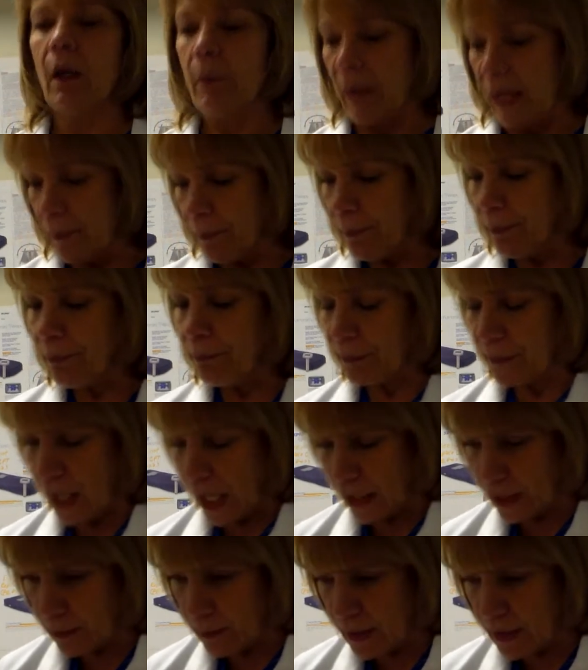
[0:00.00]
my
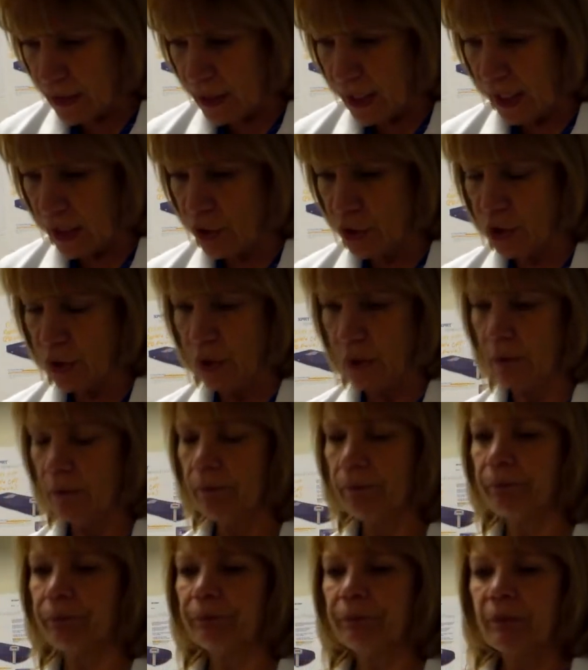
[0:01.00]

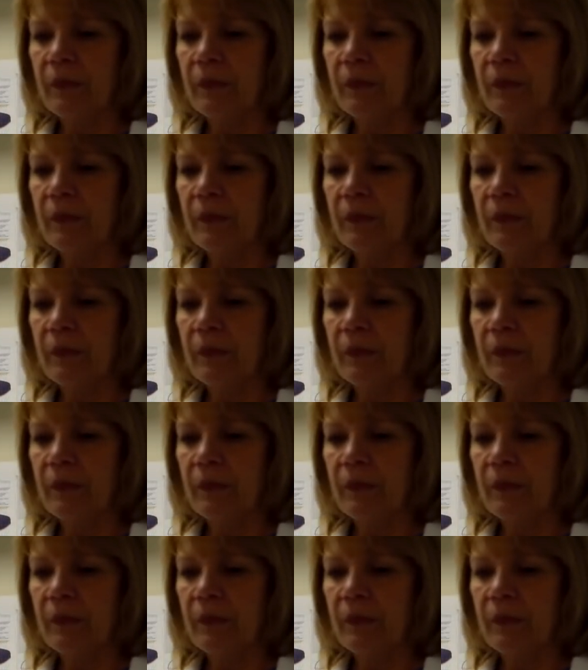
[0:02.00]
documentation.